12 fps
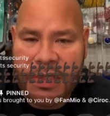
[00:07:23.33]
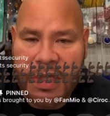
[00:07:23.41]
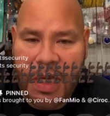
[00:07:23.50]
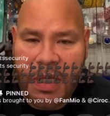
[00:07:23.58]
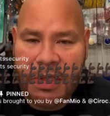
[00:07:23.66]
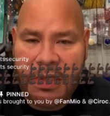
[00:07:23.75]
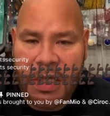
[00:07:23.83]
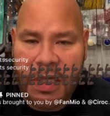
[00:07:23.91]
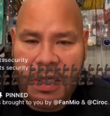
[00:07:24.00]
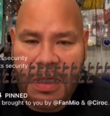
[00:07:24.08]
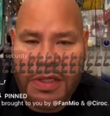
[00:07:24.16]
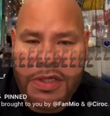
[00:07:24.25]
It's
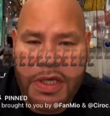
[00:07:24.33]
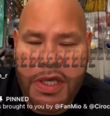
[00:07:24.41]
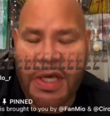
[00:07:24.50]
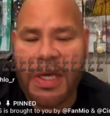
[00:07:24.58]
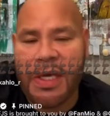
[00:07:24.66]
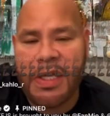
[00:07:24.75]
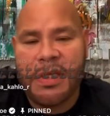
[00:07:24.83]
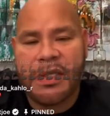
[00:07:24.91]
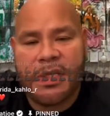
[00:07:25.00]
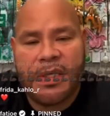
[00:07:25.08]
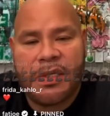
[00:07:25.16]
Alicia Keys,